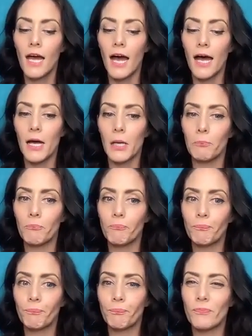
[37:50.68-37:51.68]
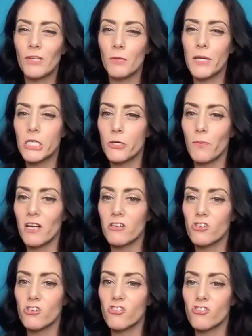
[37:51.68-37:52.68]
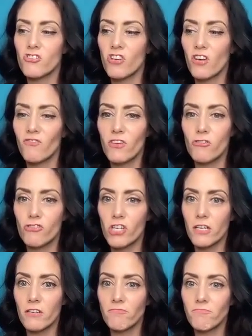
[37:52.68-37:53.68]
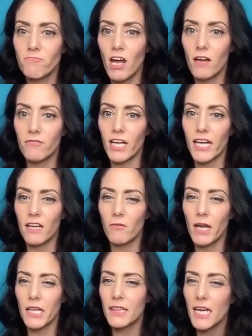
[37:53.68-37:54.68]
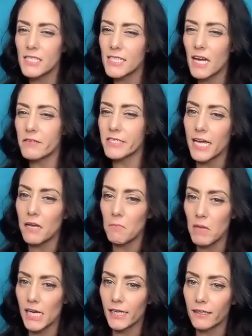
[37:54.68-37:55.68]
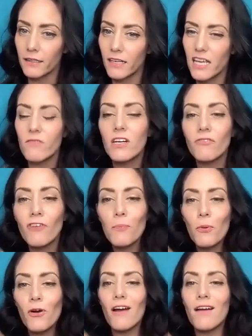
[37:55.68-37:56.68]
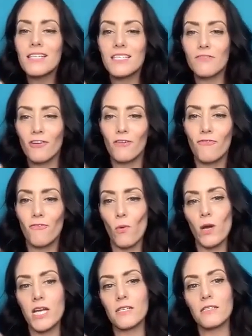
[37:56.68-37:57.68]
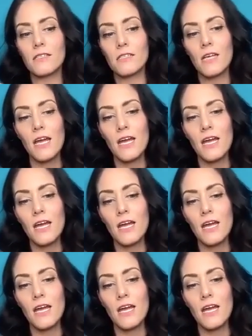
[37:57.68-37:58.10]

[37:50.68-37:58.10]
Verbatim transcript: um, there'd be too much confusion of yeah. like, wait, that sounds like Mia. Even if I put on a different voice,